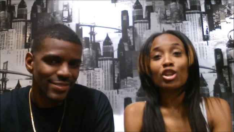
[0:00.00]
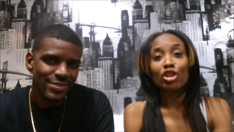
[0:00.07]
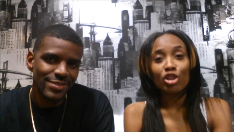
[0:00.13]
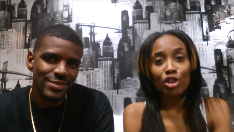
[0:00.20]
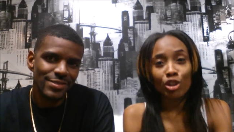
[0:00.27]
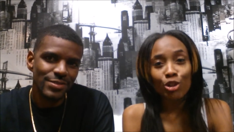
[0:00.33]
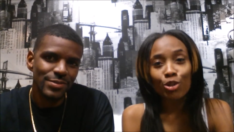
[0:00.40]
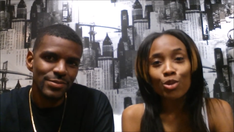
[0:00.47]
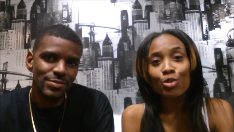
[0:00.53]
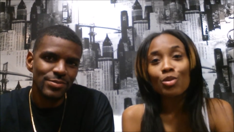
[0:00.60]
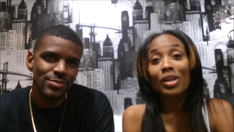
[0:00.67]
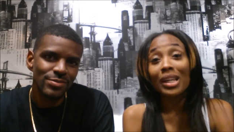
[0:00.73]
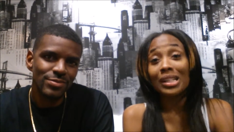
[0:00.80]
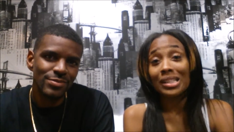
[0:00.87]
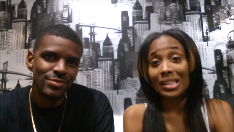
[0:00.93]

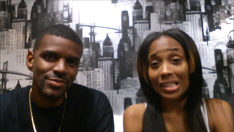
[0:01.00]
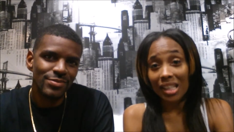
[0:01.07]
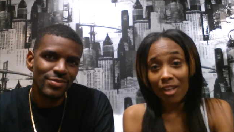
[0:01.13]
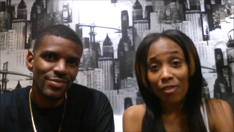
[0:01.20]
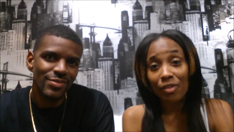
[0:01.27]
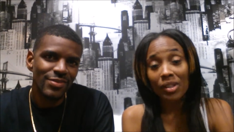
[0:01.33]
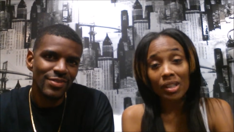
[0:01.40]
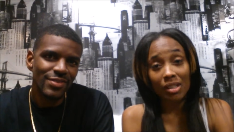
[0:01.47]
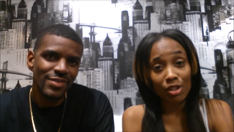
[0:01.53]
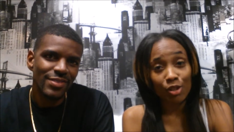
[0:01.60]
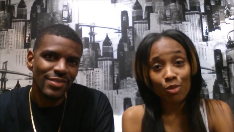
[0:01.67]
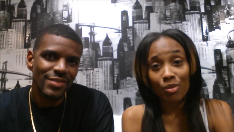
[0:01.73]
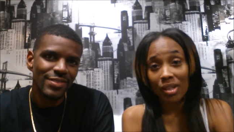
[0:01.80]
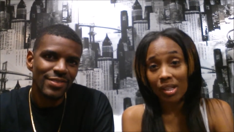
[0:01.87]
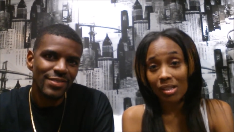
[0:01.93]
Speaker 1: You can definitely
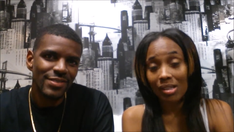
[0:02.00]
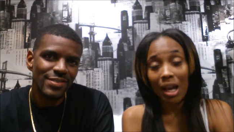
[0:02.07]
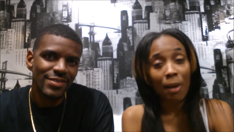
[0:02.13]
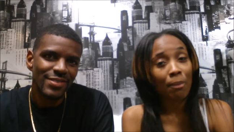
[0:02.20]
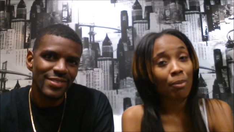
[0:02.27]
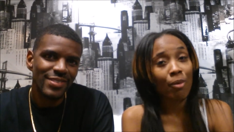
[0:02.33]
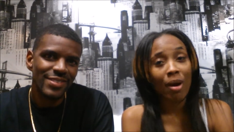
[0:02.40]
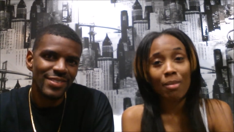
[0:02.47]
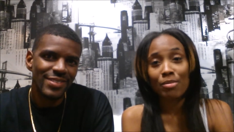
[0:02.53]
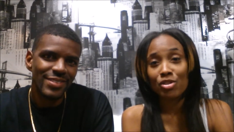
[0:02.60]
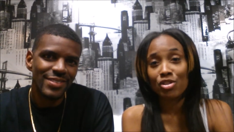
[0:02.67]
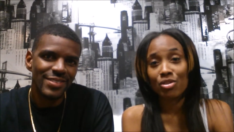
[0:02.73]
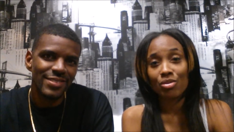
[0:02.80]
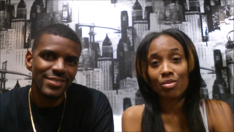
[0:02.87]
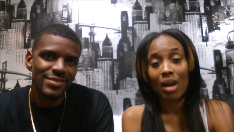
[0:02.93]
do this. I
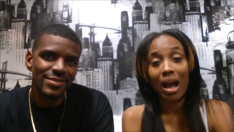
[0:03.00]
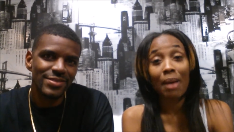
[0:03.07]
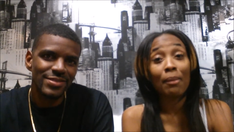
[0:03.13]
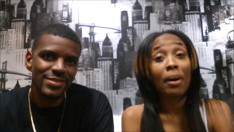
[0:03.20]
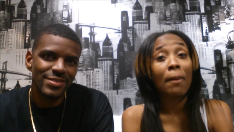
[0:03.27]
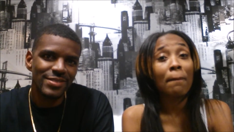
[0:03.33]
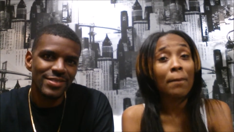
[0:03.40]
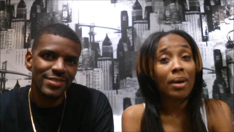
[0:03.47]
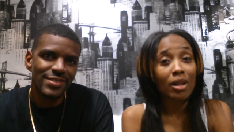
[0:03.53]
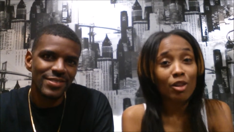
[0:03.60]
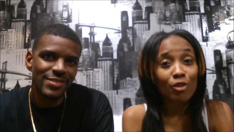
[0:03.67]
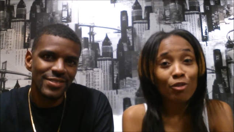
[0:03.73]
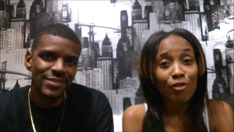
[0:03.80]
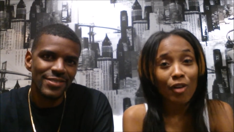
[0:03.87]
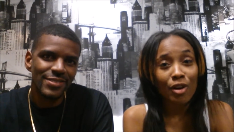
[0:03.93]
promise you. I'm a
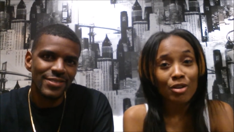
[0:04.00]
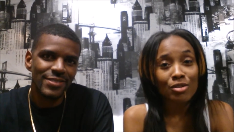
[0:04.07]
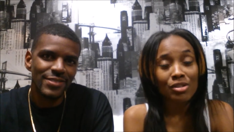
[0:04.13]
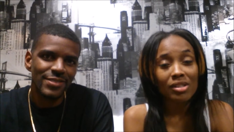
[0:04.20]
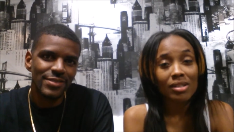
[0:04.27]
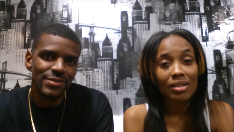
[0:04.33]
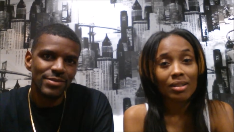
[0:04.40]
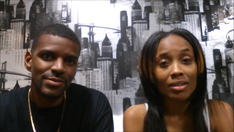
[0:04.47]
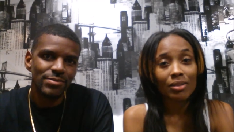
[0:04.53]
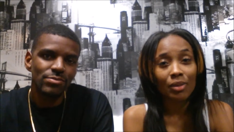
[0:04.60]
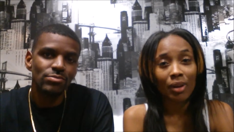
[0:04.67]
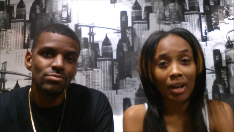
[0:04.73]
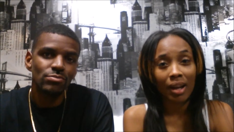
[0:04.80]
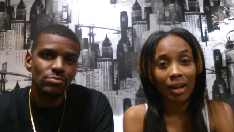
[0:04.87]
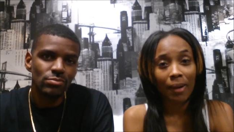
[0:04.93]
mother first,
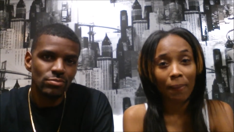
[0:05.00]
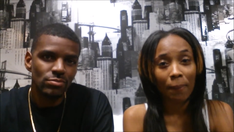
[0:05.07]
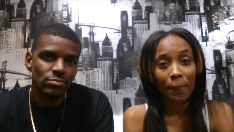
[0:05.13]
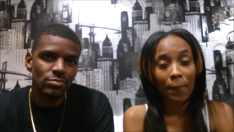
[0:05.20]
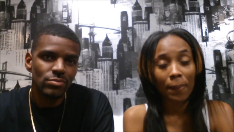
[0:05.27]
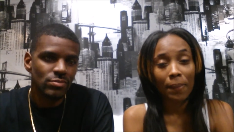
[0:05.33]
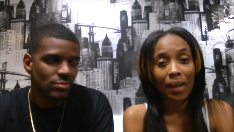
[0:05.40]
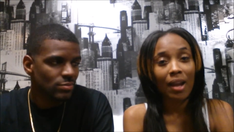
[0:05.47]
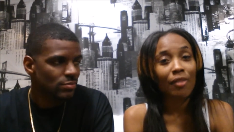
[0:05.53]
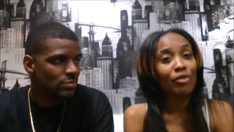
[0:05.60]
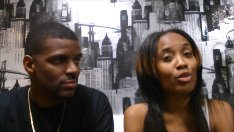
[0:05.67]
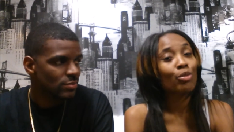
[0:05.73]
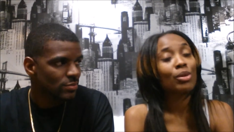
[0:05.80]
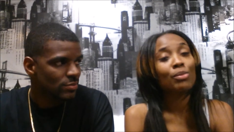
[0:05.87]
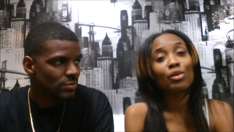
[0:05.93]
okay? I
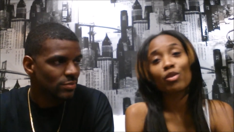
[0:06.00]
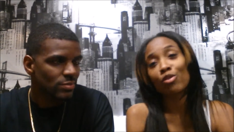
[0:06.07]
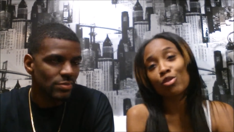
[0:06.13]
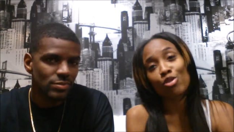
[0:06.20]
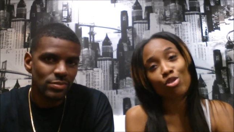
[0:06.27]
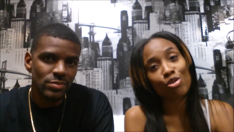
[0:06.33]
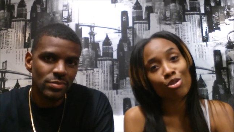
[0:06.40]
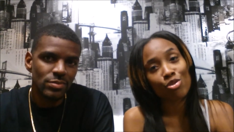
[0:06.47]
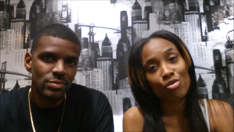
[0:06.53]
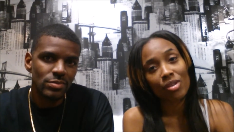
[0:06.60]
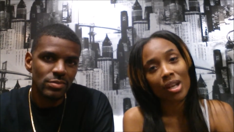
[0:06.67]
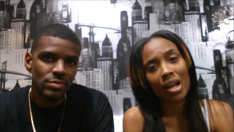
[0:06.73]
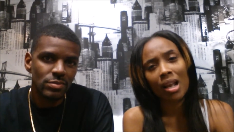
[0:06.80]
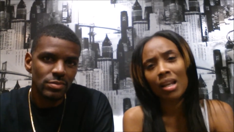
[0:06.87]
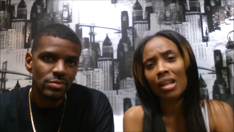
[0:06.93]
have three beautiful
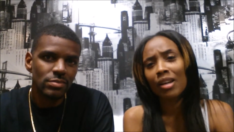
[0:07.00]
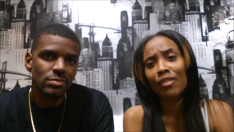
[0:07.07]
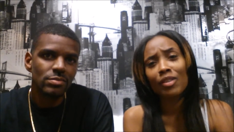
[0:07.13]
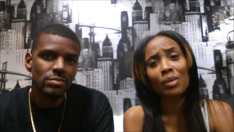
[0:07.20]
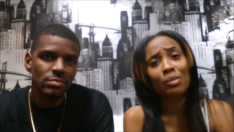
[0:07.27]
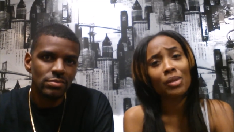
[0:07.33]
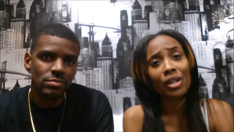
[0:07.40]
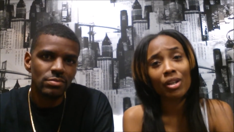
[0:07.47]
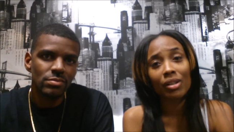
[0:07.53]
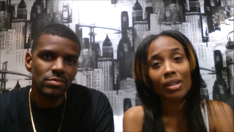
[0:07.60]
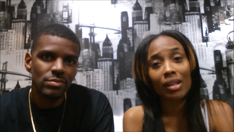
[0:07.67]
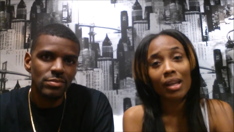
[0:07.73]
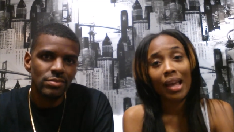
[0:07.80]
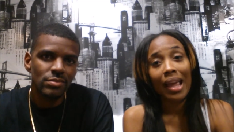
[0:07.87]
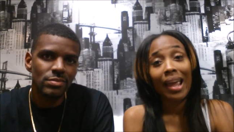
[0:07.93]
children and I love them
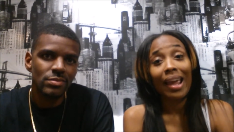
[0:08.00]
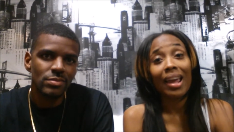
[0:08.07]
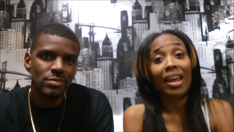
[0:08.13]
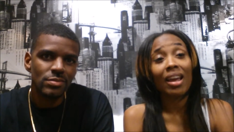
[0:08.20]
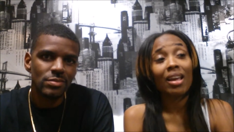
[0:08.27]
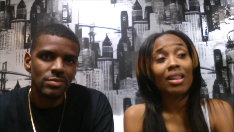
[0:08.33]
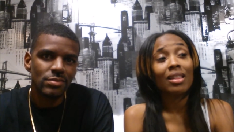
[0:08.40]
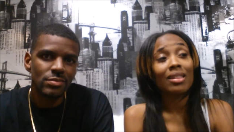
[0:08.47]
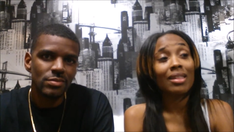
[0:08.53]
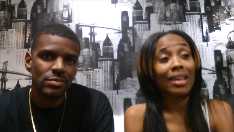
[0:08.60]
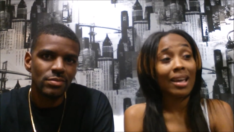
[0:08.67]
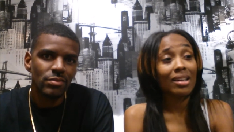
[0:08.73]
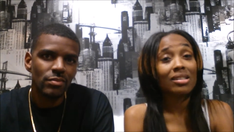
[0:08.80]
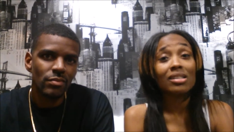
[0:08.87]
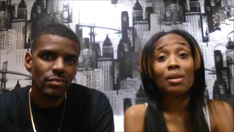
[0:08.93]
dearly. And
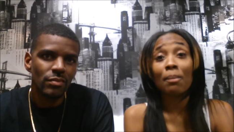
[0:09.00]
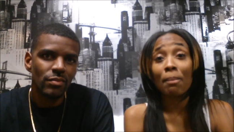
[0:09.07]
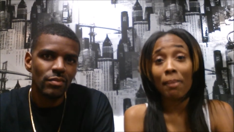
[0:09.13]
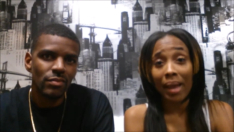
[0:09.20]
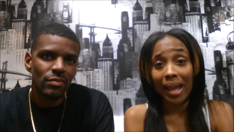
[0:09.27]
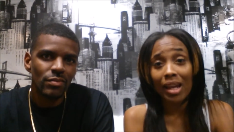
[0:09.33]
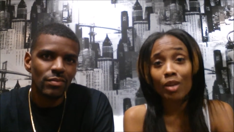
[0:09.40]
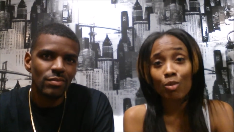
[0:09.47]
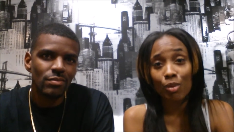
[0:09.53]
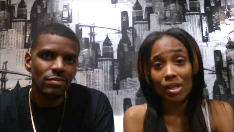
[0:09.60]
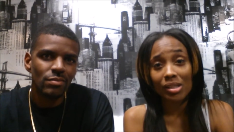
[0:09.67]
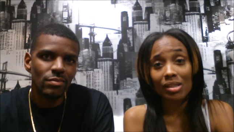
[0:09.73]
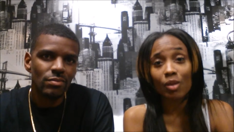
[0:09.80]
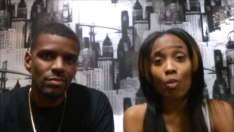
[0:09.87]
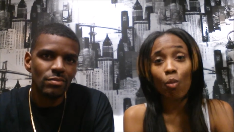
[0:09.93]
that is the main
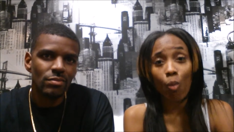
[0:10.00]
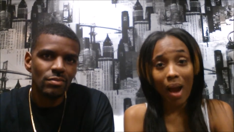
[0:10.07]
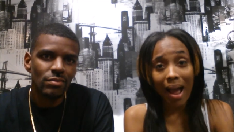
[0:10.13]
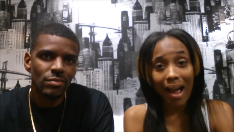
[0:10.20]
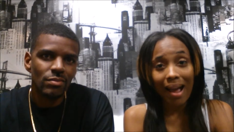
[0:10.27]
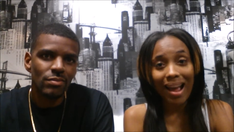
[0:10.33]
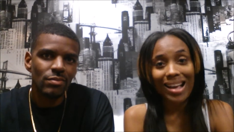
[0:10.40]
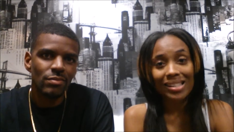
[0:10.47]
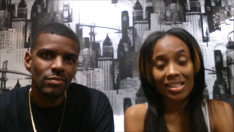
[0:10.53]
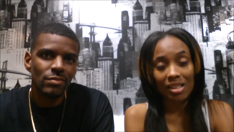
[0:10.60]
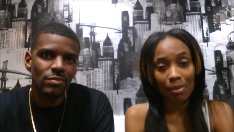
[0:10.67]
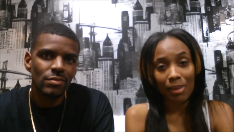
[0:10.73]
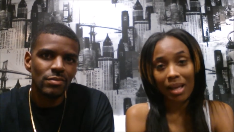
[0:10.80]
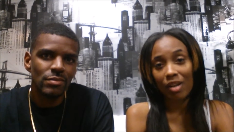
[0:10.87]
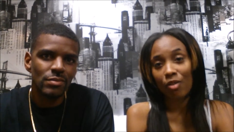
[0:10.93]
reason why I
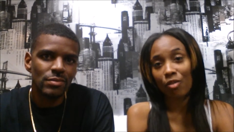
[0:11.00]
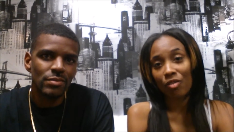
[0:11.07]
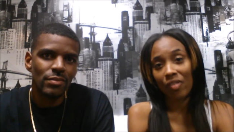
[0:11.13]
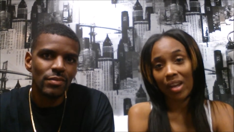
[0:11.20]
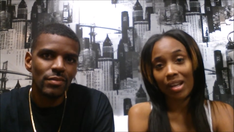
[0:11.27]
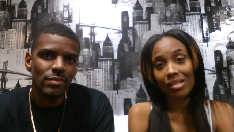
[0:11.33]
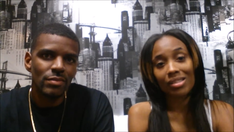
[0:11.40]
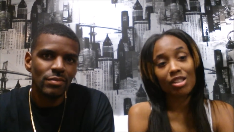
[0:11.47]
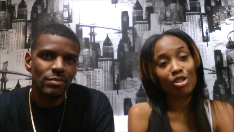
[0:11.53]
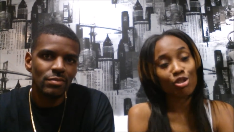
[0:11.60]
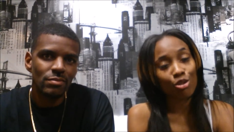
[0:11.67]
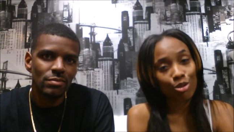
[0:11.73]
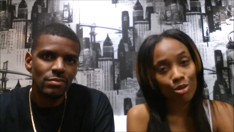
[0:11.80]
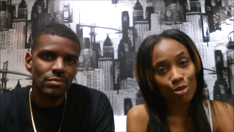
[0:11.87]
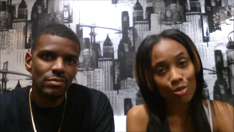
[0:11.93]
stepped out on faith to
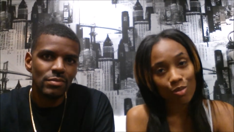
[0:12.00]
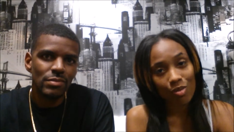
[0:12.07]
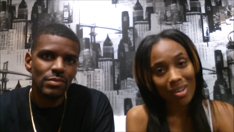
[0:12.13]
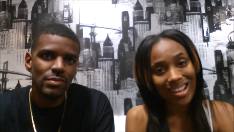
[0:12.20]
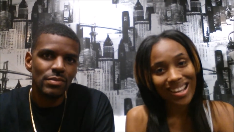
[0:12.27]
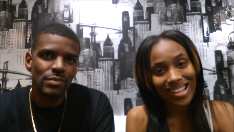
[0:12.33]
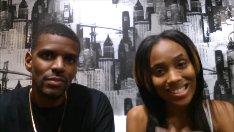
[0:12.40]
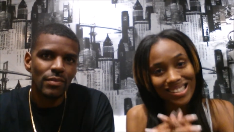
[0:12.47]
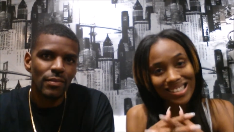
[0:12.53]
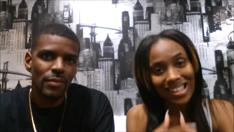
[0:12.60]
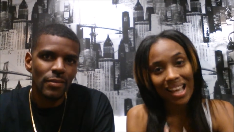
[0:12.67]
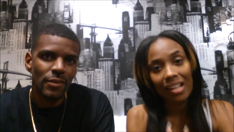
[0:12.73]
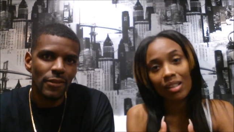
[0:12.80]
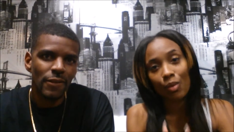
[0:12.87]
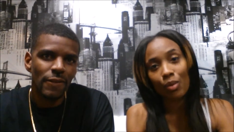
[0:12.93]
do
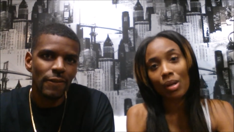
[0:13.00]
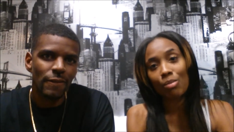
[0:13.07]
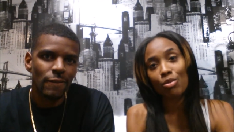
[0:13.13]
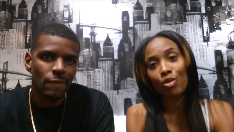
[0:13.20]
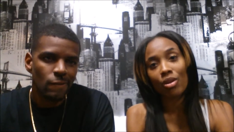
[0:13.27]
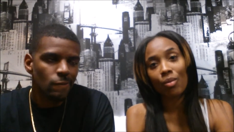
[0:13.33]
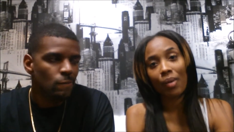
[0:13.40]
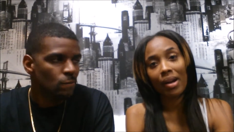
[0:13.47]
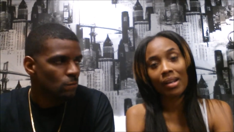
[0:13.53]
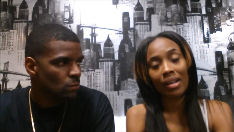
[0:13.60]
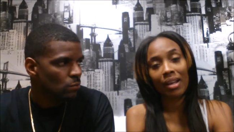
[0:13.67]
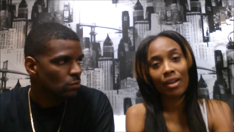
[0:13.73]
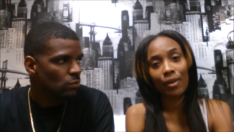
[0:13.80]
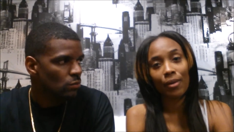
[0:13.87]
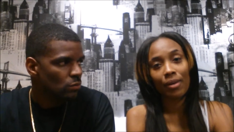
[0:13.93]
exactly what I'm doing right
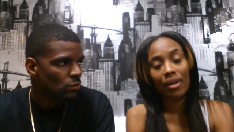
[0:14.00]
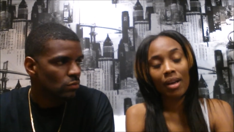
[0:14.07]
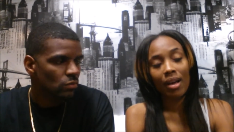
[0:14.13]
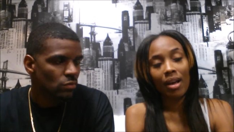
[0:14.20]
now.